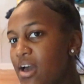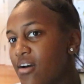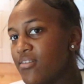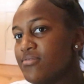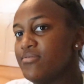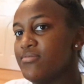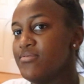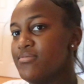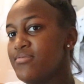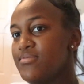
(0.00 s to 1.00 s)
y'all. How about
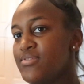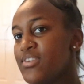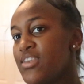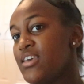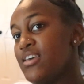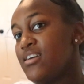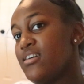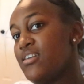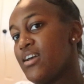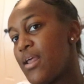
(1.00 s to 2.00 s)
you? while you sleep?
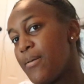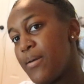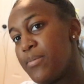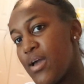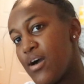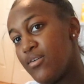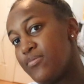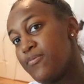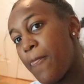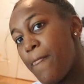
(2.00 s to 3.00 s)
Look at that baby, y'all. I
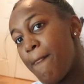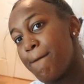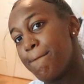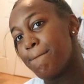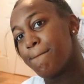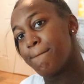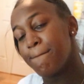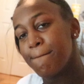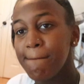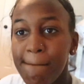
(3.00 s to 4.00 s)
can kiss on you all
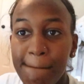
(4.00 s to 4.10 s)
day.